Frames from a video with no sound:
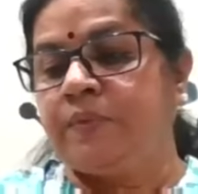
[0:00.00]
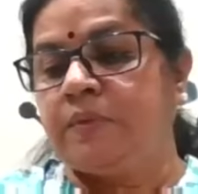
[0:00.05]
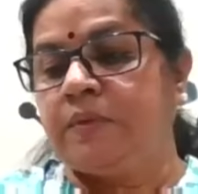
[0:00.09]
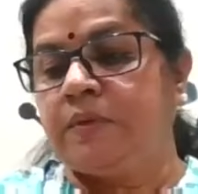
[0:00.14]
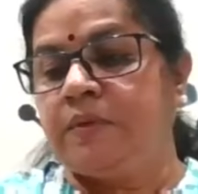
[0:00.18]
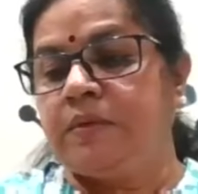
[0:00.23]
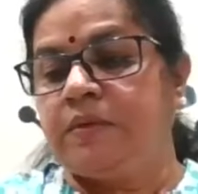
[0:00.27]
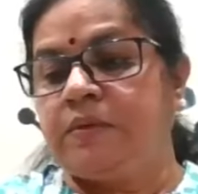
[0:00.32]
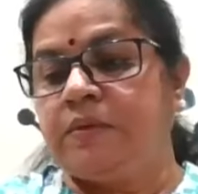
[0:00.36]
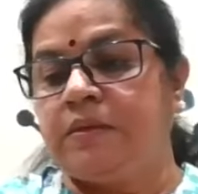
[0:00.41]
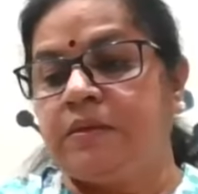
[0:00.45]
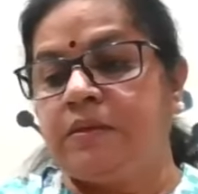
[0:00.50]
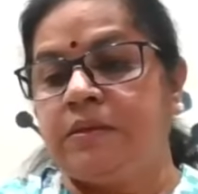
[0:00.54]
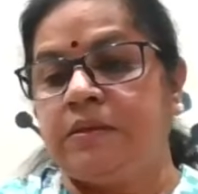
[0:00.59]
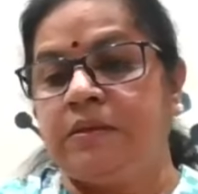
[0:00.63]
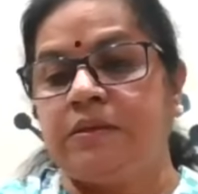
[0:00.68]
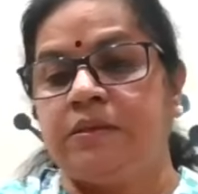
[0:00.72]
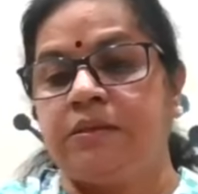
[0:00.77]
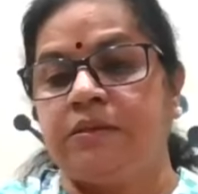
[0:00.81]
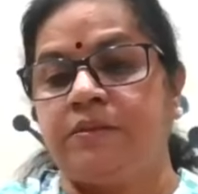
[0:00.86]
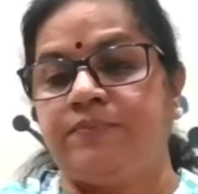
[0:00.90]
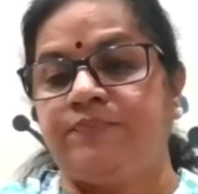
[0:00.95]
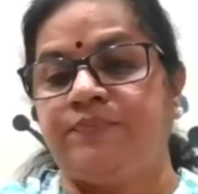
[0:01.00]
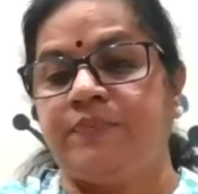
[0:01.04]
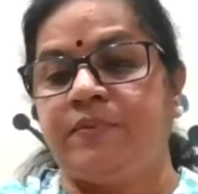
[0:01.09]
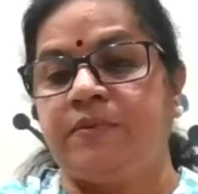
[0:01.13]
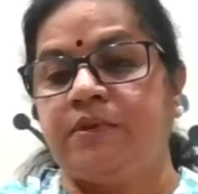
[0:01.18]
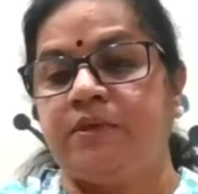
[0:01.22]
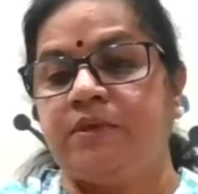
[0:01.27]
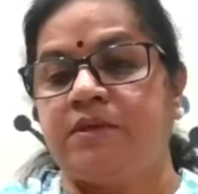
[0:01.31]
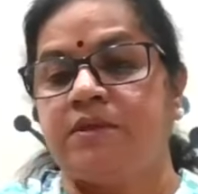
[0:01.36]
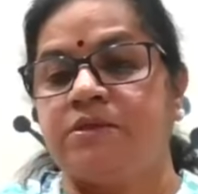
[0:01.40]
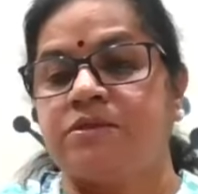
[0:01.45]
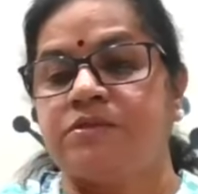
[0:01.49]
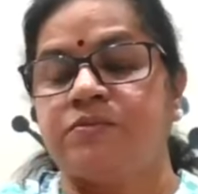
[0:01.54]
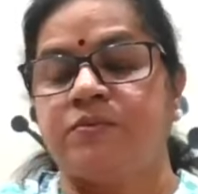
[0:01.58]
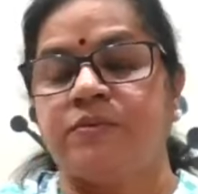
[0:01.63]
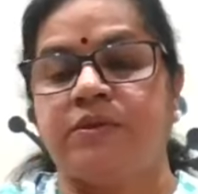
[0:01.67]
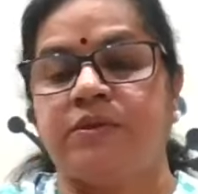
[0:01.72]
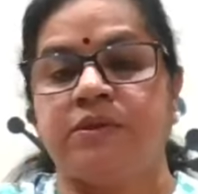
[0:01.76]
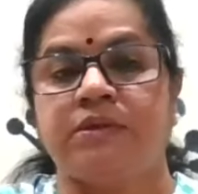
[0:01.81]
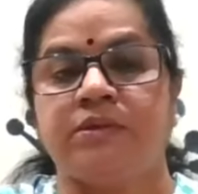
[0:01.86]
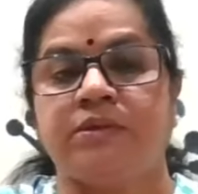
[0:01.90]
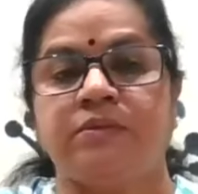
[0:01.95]
Yeah, that is
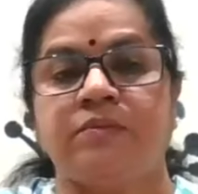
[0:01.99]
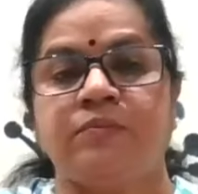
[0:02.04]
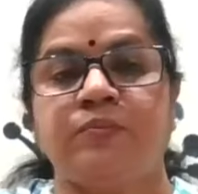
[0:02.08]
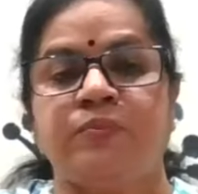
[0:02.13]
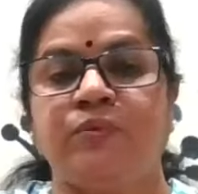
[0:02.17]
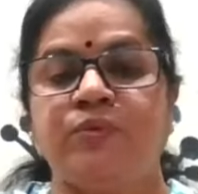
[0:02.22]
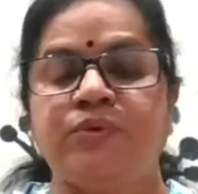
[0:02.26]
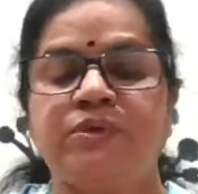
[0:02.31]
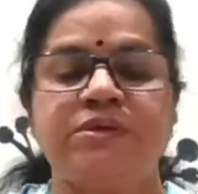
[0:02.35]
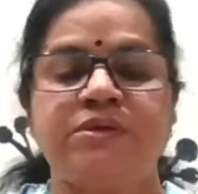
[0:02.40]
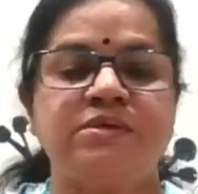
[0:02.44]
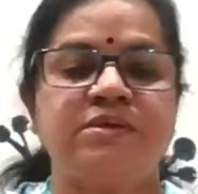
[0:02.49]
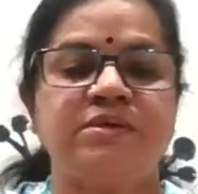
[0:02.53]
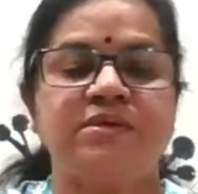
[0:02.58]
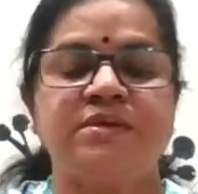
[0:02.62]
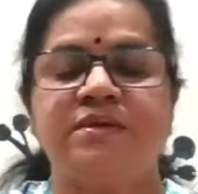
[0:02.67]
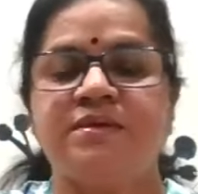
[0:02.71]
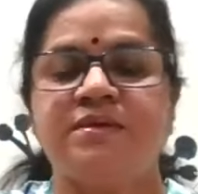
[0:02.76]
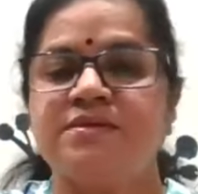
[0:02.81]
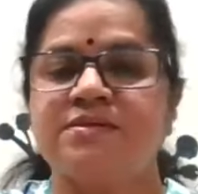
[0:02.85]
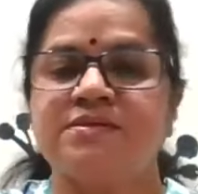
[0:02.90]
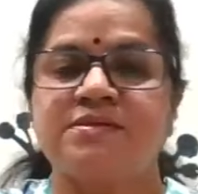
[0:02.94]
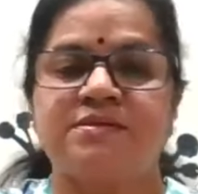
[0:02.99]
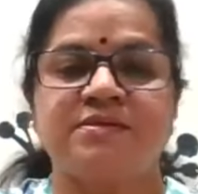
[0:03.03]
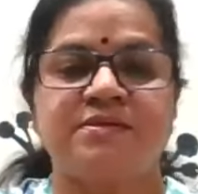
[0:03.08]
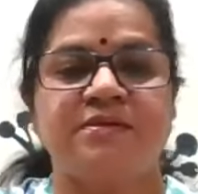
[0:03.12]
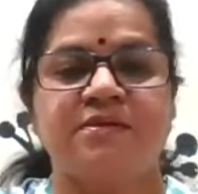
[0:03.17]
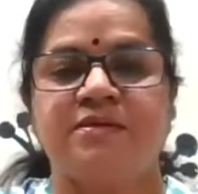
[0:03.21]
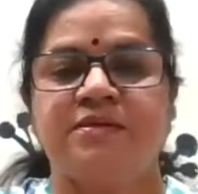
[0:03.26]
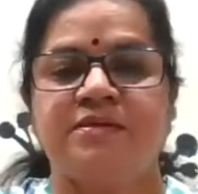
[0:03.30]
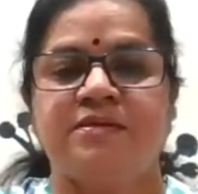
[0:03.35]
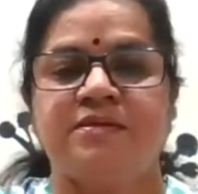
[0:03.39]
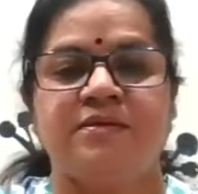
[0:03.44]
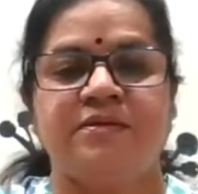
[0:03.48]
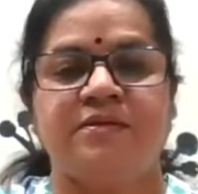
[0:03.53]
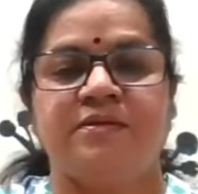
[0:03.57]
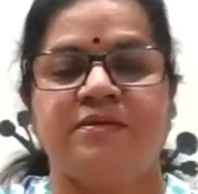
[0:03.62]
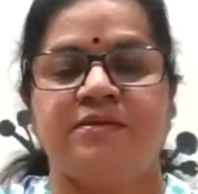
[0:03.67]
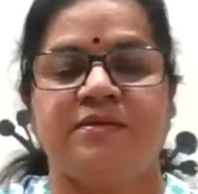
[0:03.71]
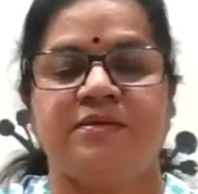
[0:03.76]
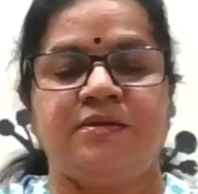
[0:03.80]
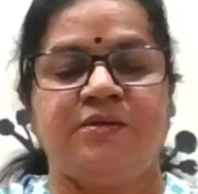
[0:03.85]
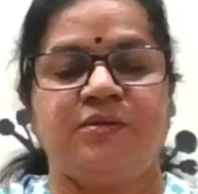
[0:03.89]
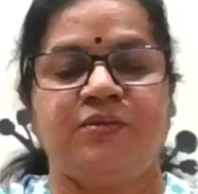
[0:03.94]
what poetry is,
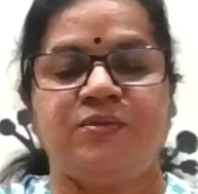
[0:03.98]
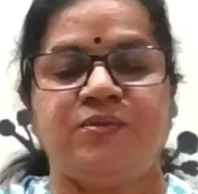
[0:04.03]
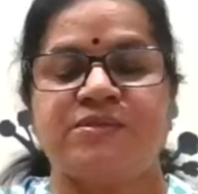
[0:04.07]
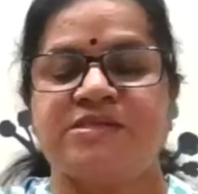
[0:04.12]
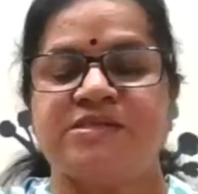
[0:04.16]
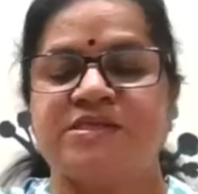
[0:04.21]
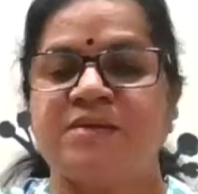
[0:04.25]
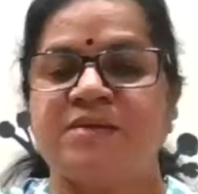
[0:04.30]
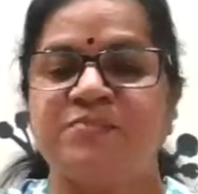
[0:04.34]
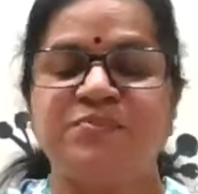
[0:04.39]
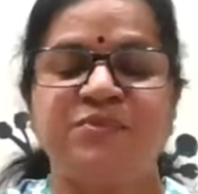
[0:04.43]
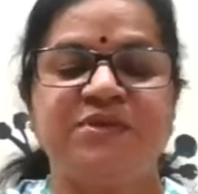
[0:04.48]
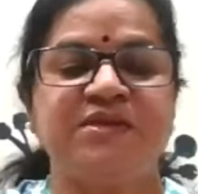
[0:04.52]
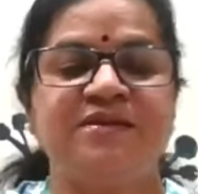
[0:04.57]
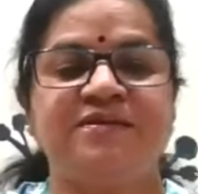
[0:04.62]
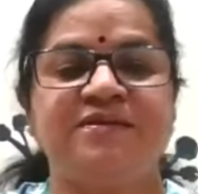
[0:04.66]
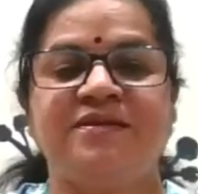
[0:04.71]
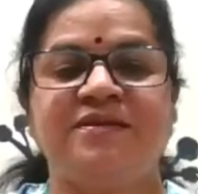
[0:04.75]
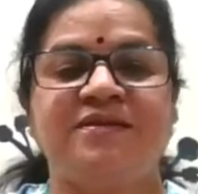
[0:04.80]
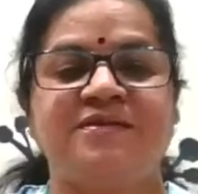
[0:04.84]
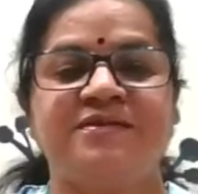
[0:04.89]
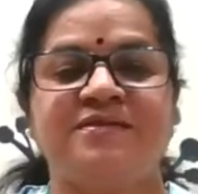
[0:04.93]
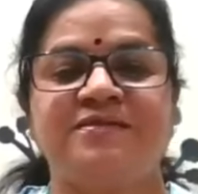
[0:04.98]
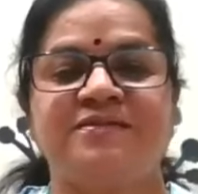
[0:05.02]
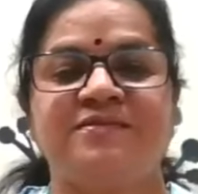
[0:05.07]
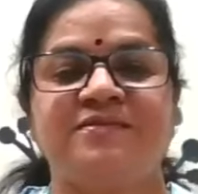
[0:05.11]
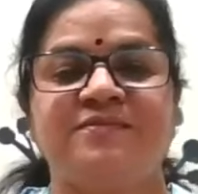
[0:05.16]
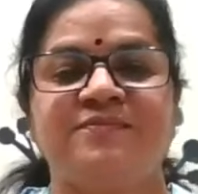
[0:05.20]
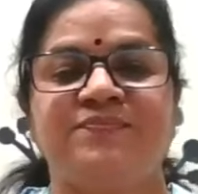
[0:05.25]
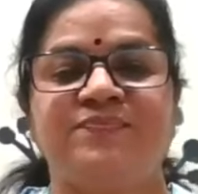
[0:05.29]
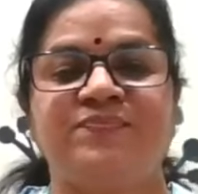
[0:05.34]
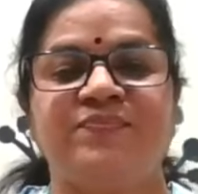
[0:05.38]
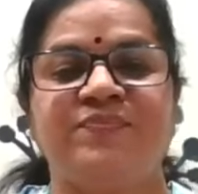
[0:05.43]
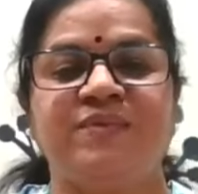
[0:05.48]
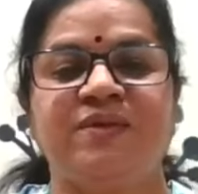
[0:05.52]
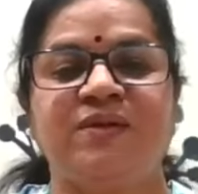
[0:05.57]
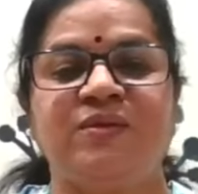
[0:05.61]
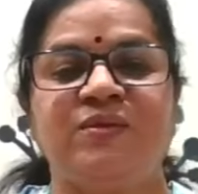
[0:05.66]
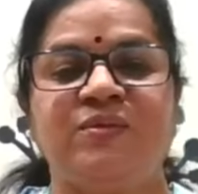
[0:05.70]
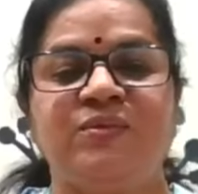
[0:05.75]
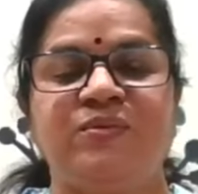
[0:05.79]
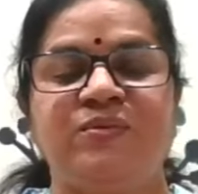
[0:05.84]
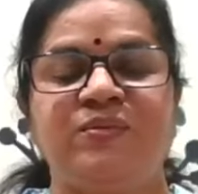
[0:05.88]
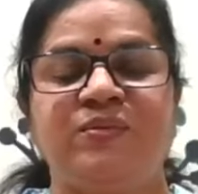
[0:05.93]
you know, something that,
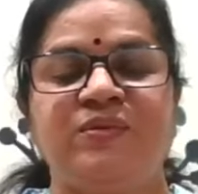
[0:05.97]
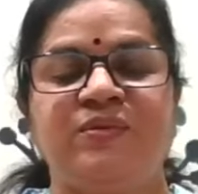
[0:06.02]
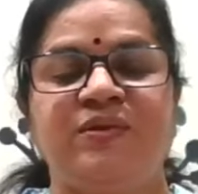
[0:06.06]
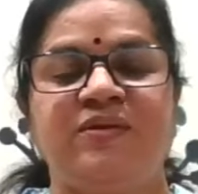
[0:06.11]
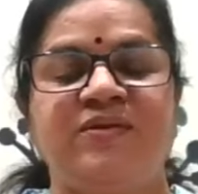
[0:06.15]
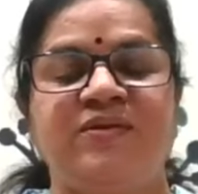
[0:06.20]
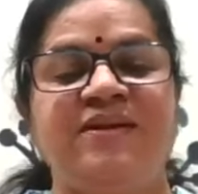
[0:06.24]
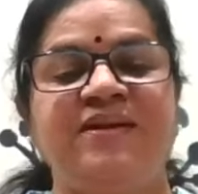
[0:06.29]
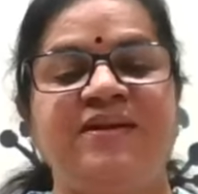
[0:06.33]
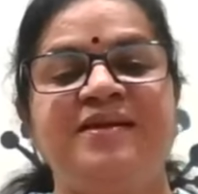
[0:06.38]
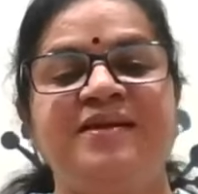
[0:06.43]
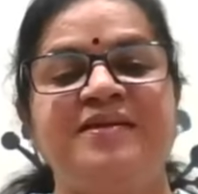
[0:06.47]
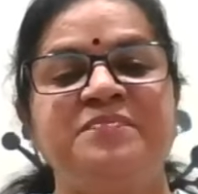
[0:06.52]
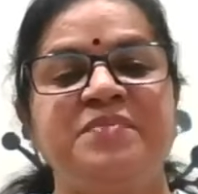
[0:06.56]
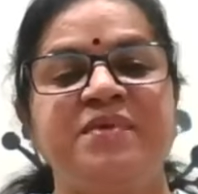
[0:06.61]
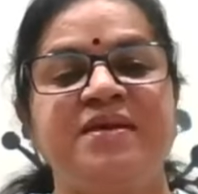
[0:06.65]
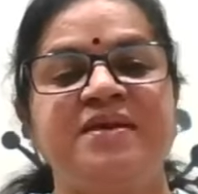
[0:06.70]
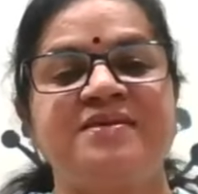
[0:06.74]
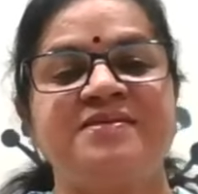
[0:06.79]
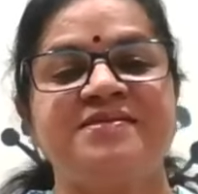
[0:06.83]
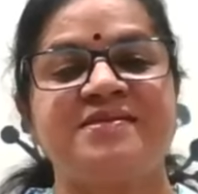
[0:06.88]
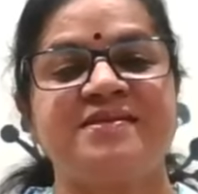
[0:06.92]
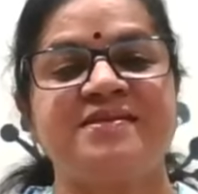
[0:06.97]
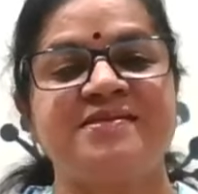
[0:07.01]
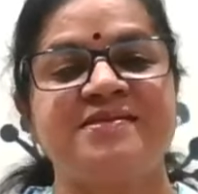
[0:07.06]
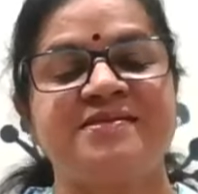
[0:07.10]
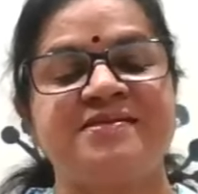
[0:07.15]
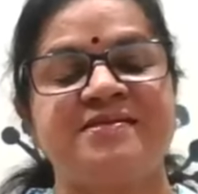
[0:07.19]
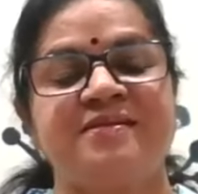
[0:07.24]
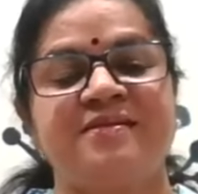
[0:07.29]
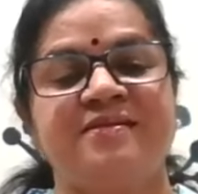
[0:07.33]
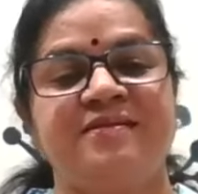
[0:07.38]
you know, really makes us